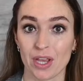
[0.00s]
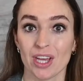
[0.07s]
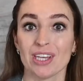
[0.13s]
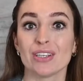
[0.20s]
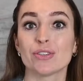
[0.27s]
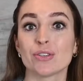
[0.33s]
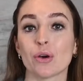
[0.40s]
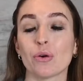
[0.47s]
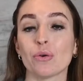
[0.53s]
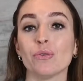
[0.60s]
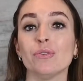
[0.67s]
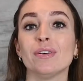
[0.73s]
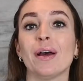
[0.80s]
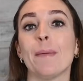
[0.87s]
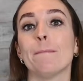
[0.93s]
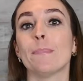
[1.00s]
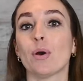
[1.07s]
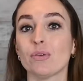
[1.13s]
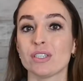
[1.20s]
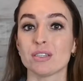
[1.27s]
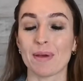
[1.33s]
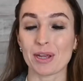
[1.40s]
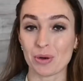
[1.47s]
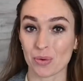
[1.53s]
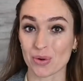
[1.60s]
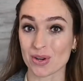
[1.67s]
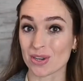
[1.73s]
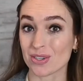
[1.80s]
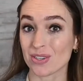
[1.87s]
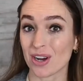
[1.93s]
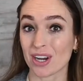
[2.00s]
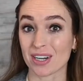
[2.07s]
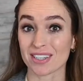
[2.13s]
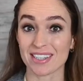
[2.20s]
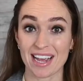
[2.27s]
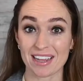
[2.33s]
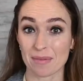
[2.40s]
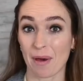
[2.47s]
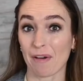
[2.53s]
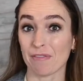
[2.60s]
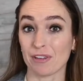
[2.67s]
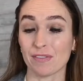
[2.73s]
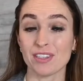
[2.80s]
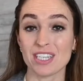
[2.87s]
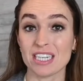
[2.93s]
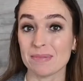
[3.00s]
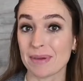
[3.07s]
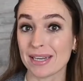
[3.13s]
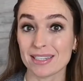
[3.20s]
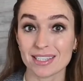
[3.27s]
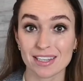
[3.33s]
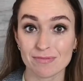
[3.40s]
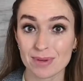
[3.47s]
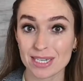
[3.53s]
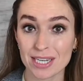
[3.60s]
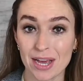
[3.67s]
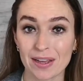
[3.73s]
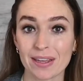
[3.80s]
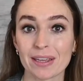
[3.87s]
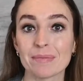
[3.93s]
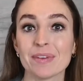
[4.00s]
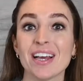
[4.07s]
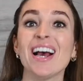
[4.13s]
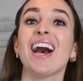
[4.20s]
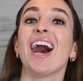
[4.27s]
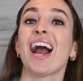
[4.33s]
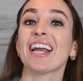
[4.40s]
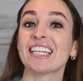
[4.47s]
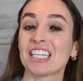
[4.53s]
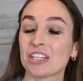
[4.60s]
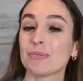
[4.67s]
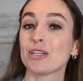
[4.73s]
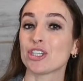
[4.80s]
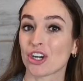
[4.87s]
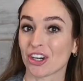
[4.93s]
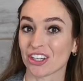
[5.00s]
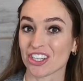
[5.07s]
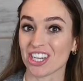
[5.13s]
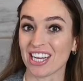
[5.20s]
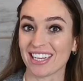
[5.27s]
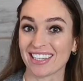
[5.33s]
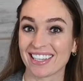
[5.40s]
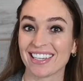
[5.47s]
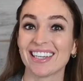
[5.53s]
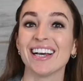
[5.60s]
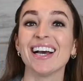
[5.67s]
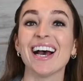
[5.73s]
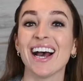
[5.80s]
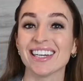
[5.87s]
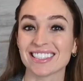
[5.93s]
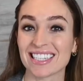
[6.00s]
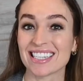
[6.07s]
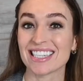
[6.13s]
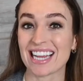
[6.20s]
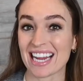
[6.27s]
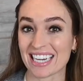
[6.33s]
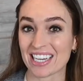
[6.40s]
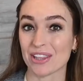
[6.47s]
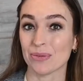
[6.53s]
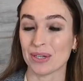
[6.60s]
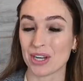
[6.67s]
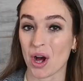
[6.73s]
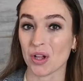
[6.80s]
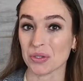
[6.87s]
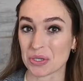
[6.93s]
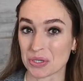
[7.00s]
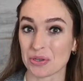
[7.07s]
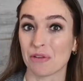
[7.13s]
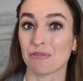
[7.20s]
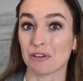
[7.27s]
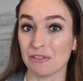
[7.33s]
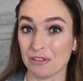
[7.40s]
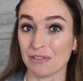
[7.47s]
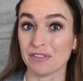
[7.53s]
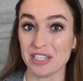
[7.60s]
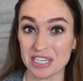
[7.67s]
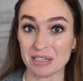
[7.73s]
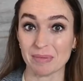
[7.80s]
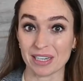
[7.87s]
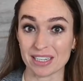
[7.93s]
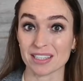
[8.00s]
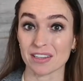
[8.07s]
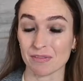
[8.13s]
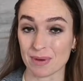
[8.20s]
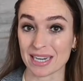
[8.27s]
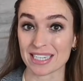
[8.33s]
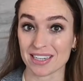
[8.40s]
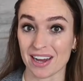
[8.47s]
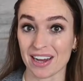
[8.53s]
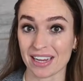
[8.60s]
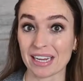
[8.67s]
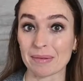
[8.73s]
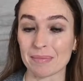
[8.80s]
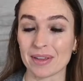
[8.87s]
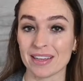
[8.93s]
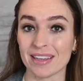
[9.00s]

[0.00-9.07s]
So most of my orders take about 15 minutes of my time. I need to be charging at least $83 for 15 minutes of my time.